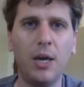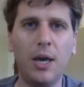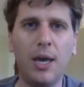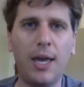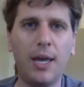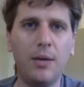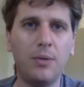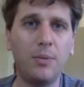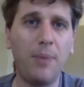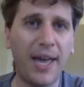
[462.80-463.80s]
and it
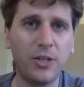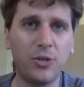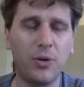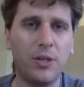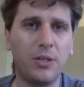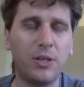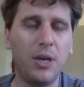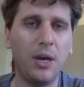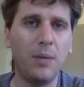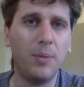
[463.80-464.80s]
was a bad choice,
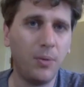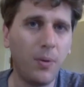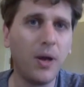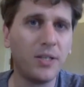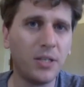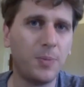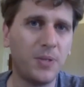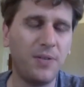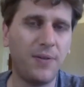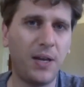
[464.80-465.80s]
but it was a
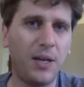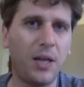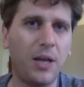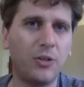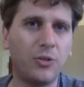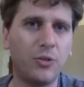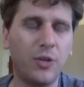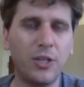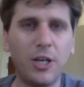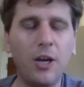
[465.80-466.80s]
specific ideological
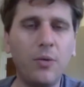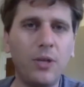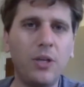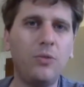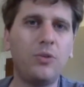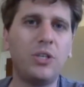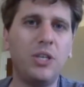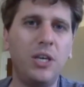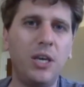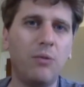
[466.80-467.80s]
choice. And I don't think you
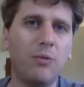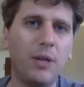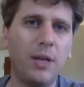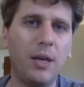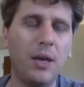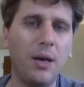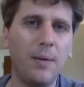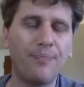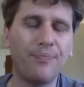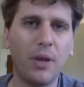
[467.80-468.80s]
see really,
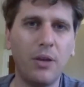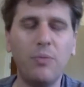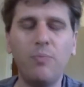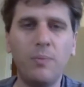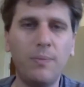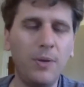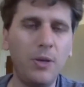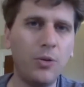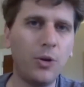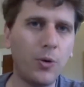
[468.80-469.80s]
you
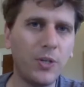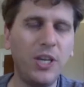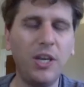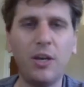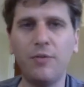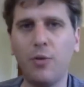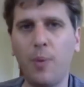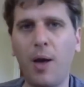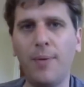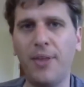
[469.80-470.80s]
you know, the critique of
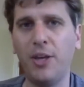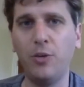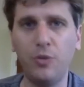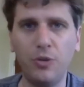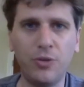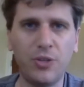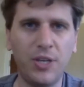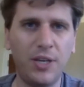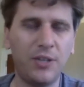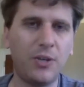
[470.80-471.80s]
Obama that you do
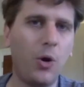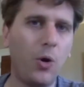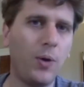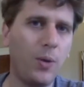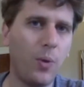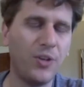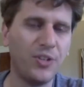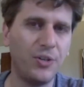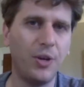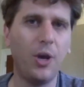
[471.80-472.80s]
see is, oh, he
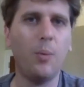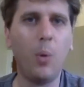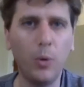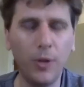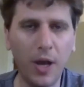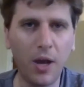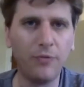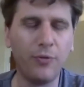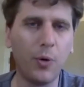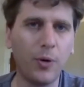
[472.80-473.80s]
wasn't old
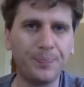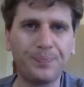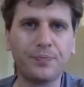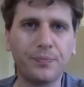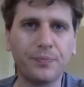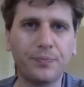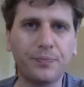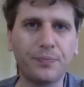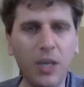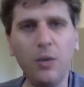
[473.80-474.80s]
enough, or
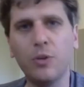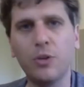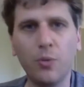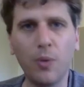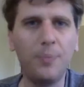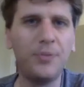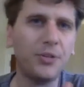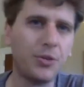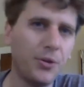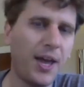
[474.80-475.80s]
he was corrupt
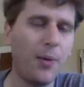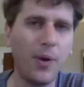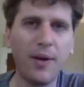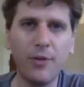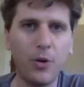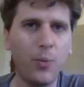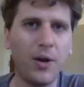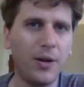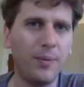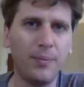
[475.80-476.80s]
and sold out, whatever you
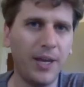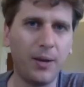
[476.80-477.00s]
want to, like,